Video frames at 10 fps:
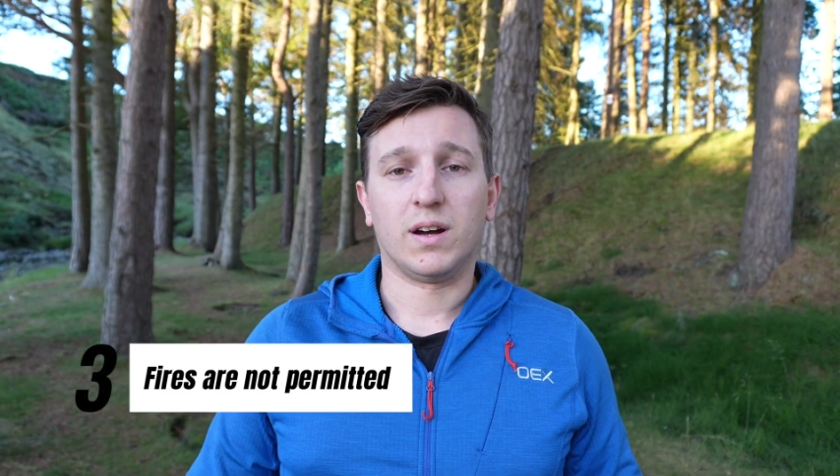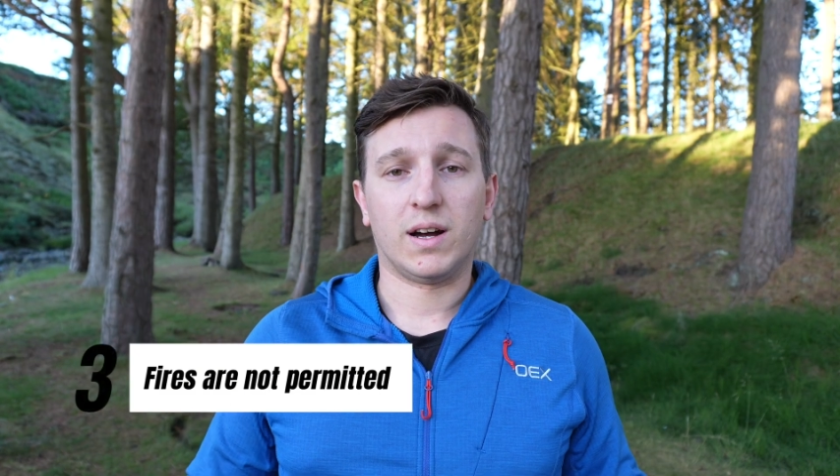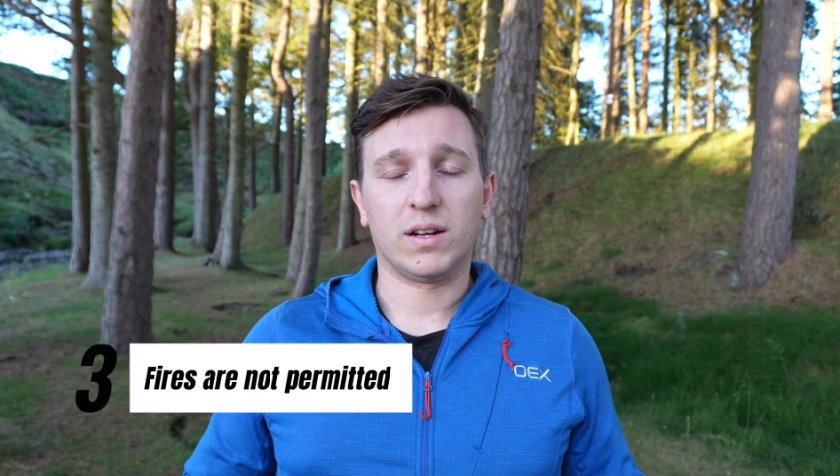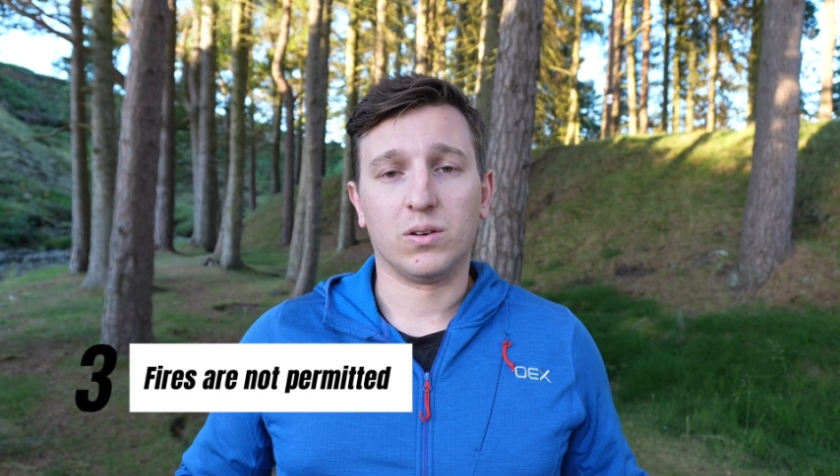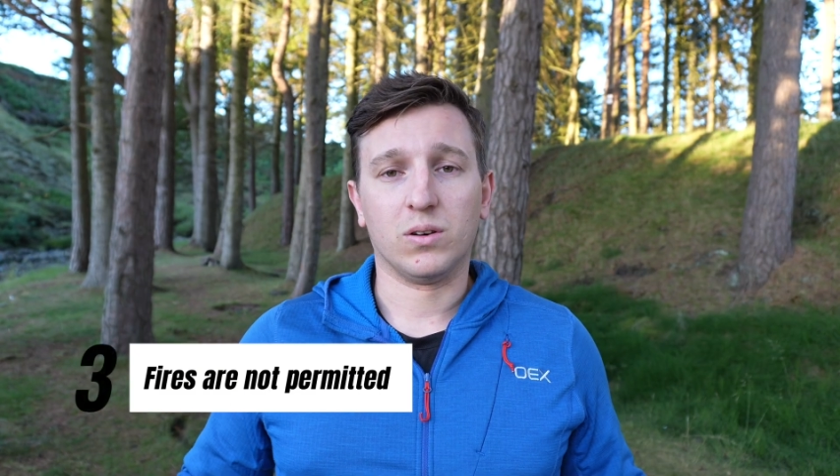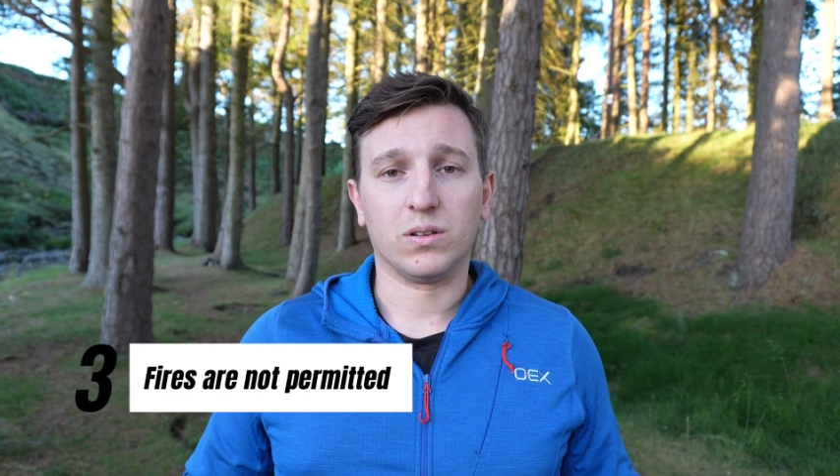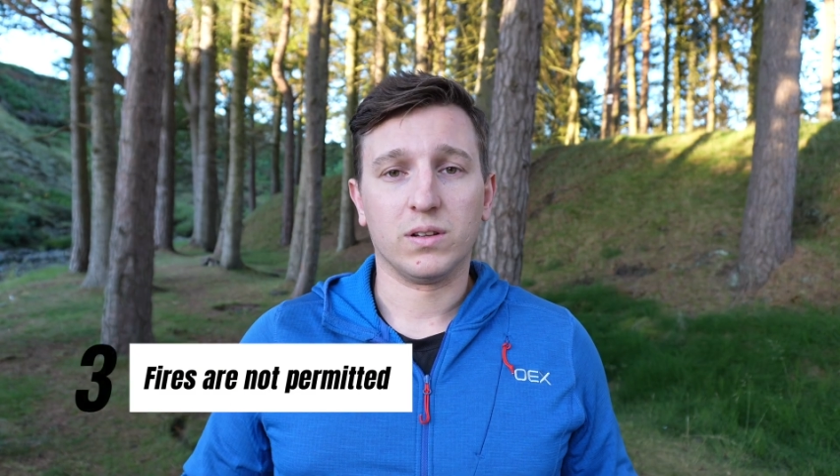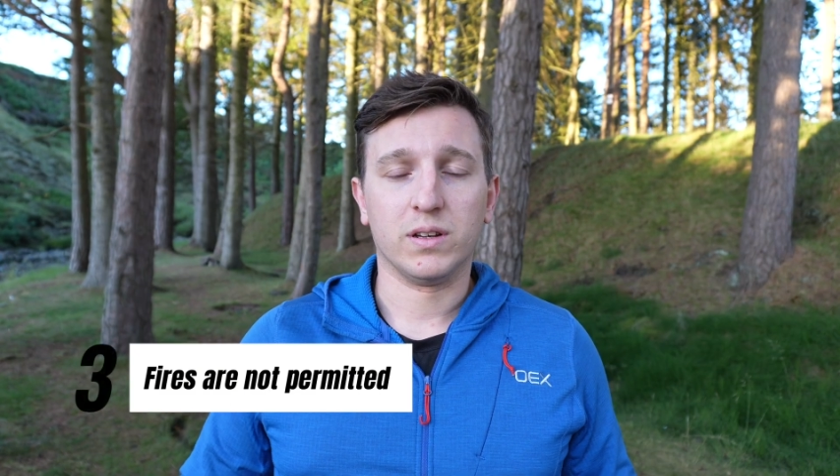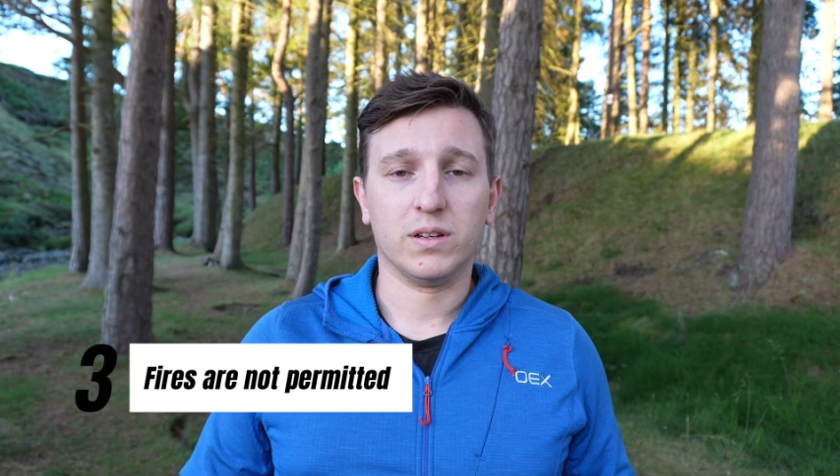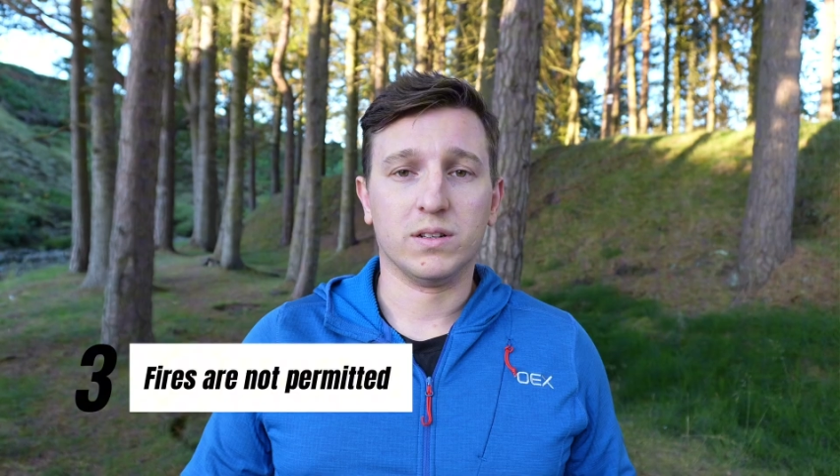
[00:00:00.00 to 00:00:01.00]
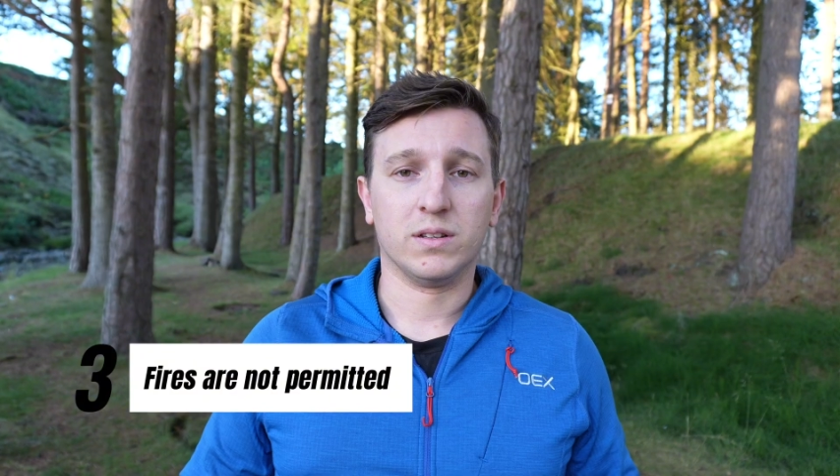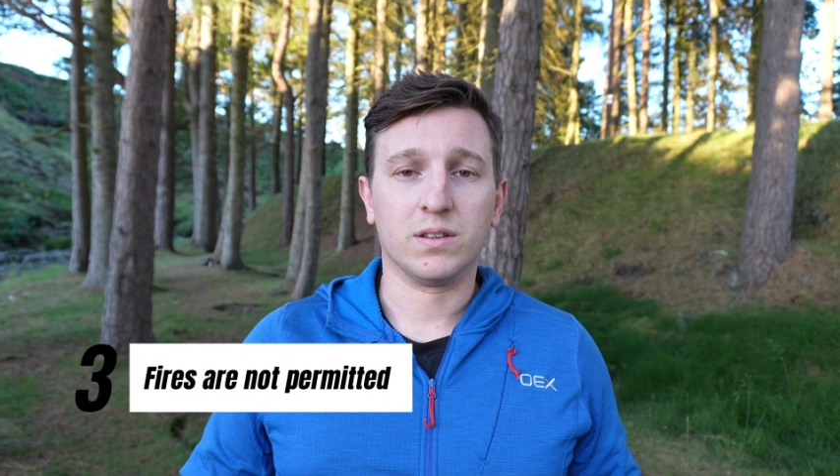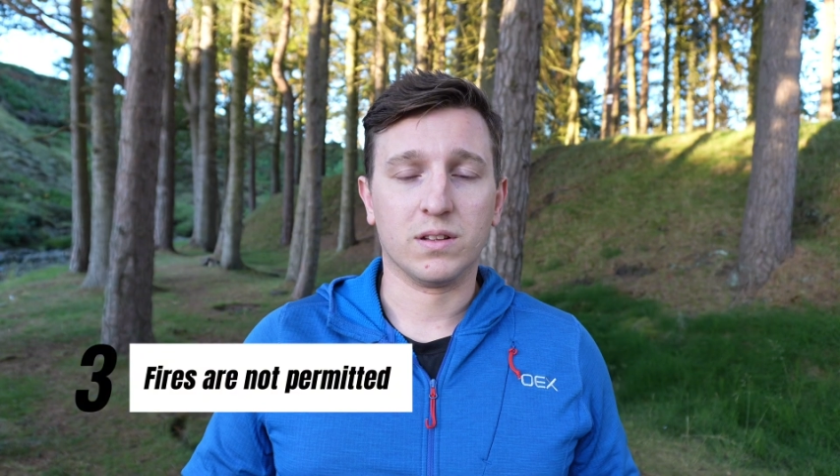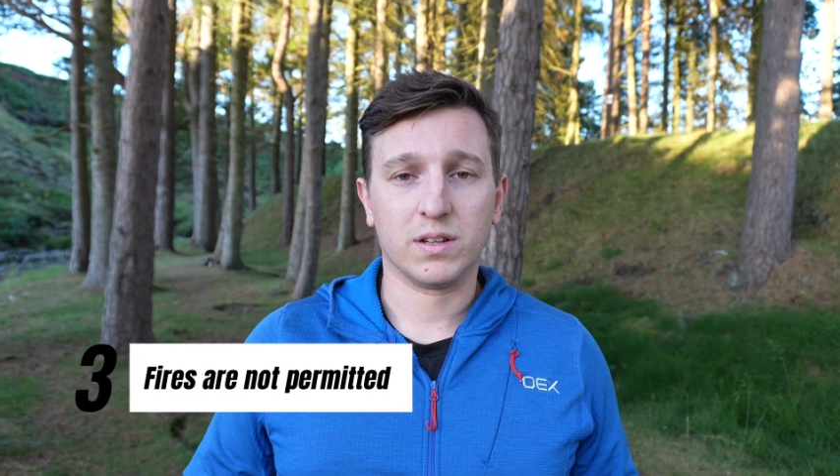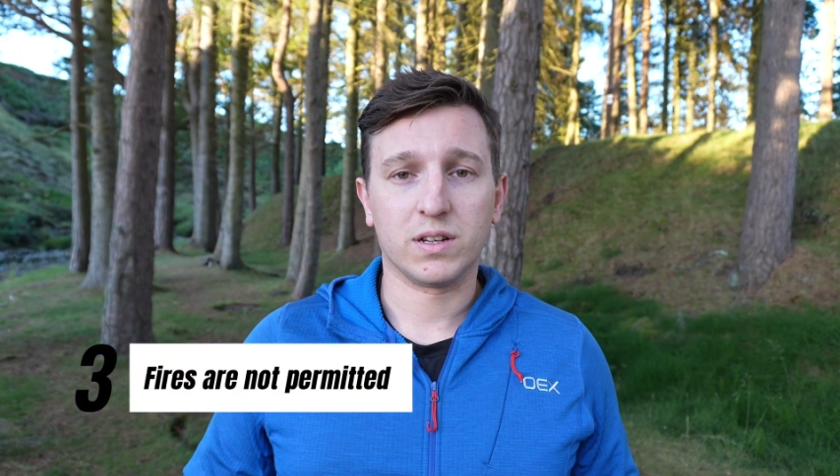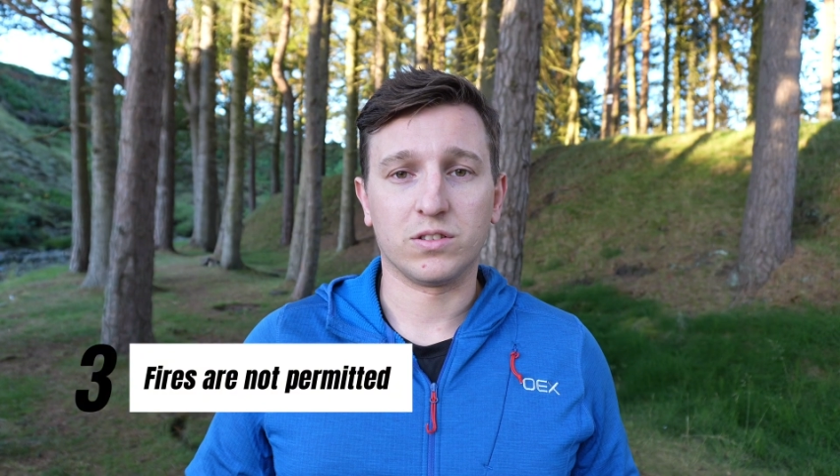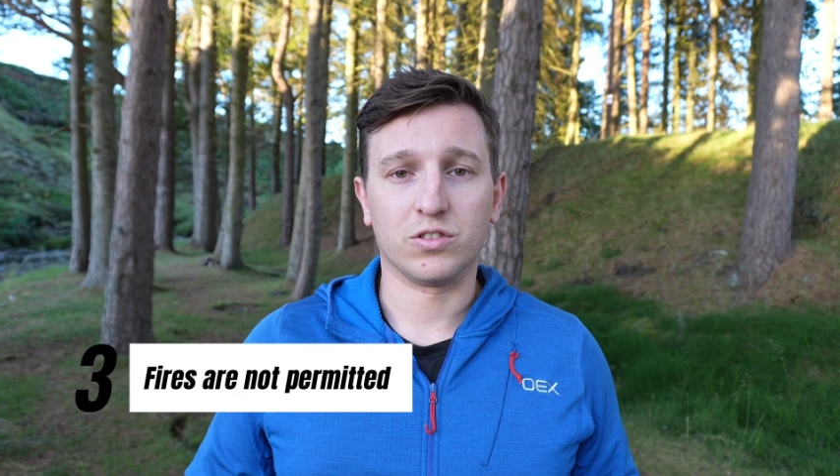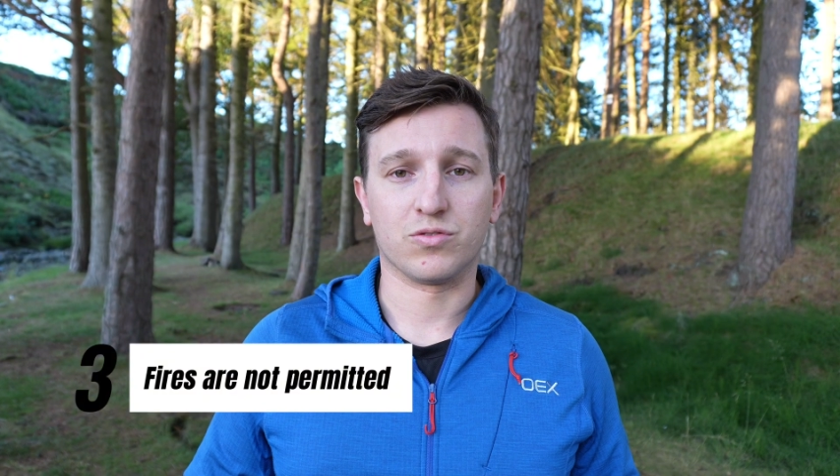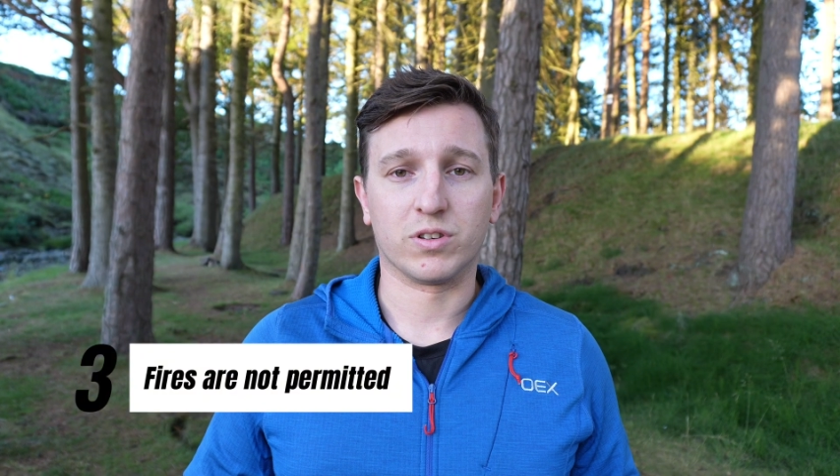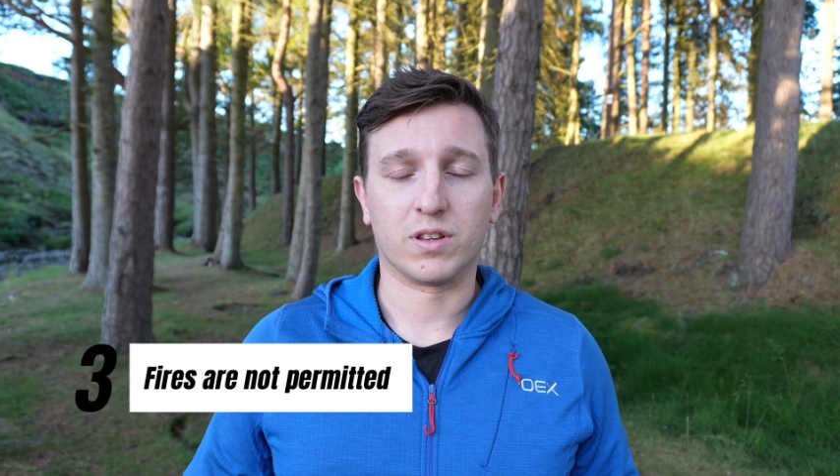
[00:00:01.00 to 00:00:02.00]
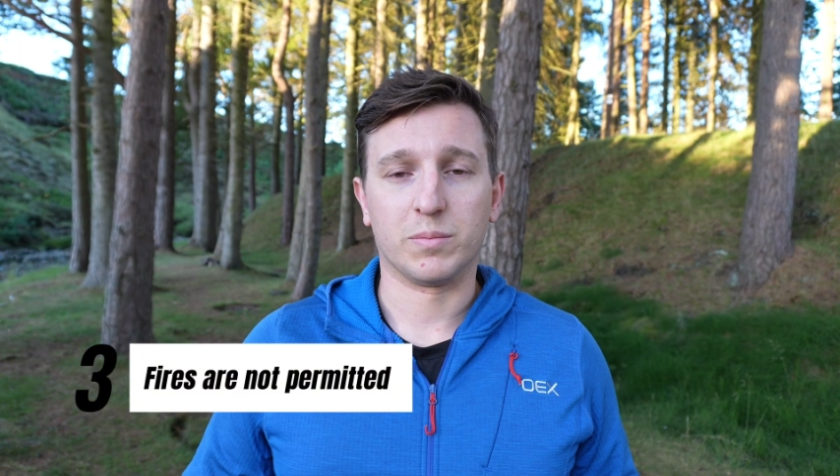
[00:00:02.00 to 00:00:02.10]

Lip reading: at all in the Lake District.